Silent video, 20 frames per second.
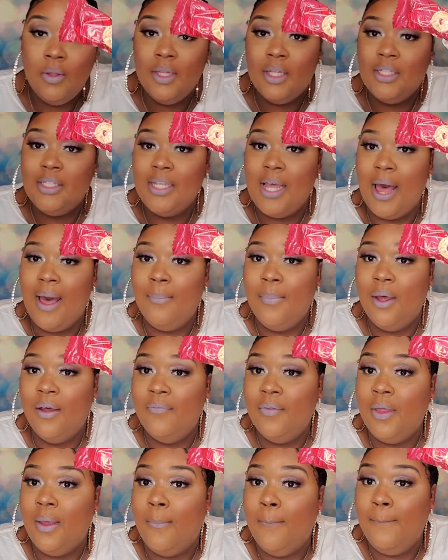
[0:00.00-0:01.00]
the top of
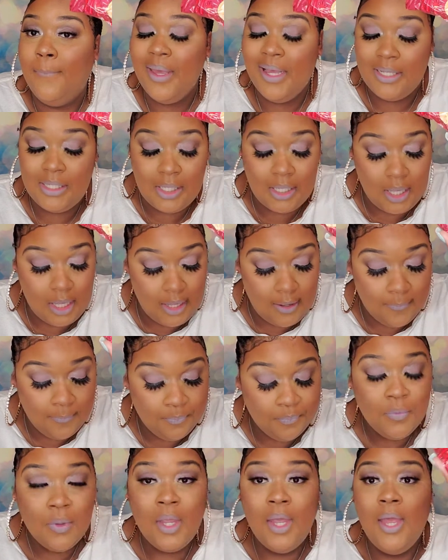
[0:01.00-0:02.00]
the biscuit.
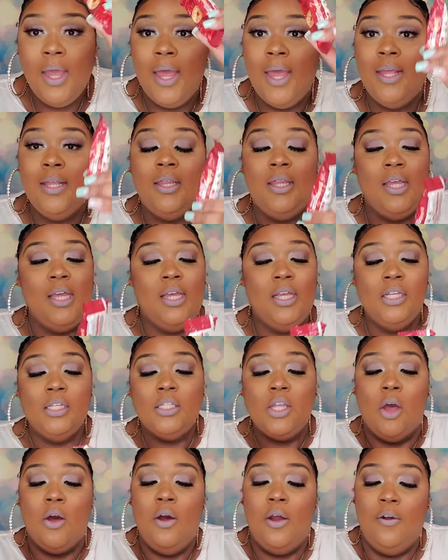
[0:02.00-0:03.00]
And these
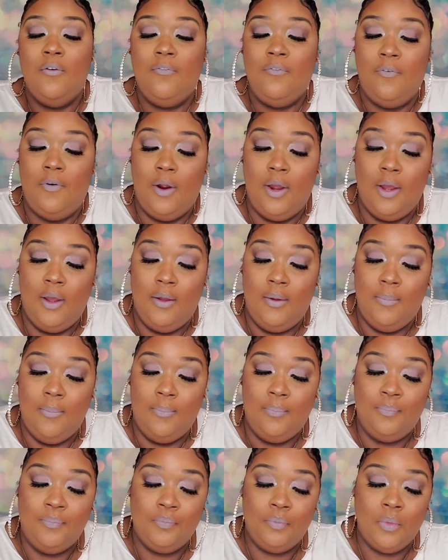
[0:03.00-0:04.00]
are
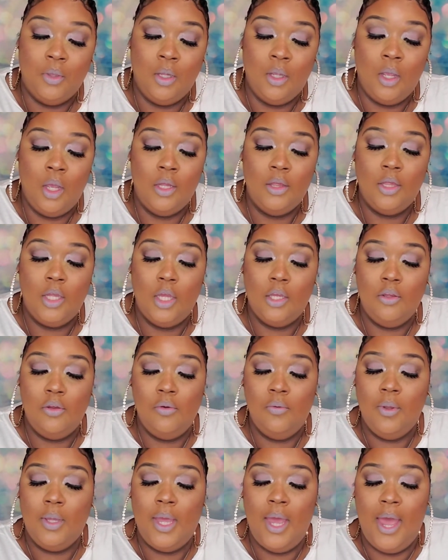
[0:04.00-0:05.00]
from the
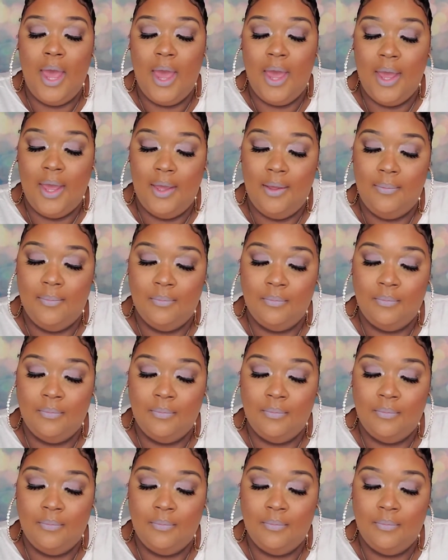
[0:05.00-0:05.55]
UK.